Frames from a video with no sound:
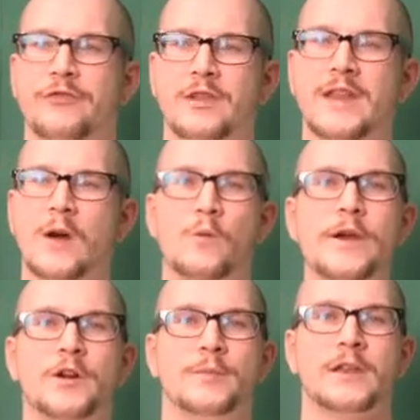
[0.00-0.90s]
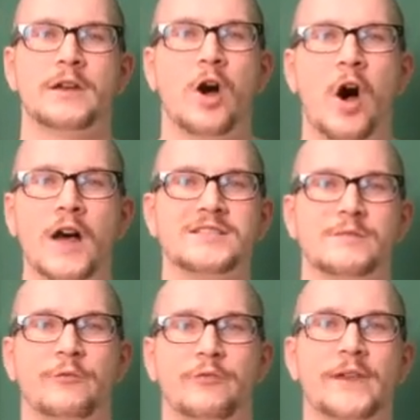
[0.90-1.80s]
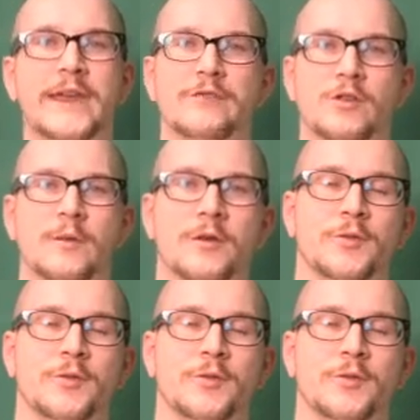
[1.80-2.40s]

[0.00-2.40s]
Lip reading: not weird, but like awesome flavor about